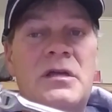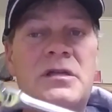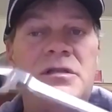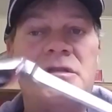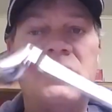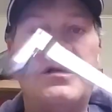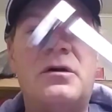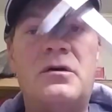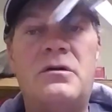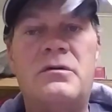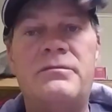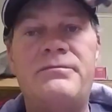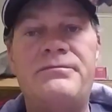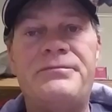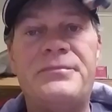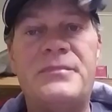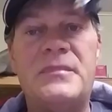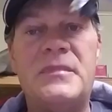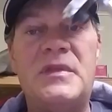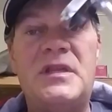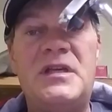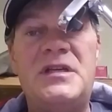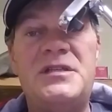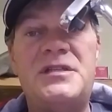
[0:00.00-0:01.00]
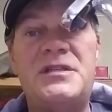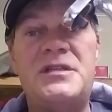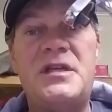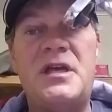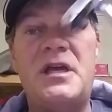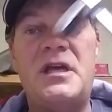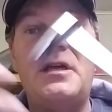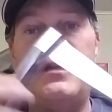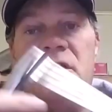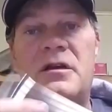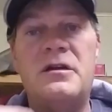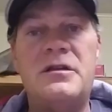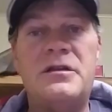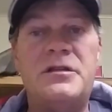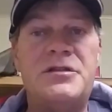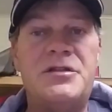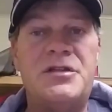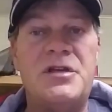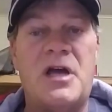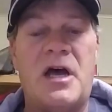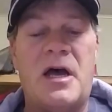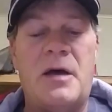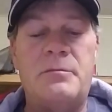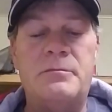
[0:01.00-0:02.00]
so these stay here at the
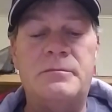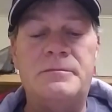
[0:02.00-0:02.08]
shop.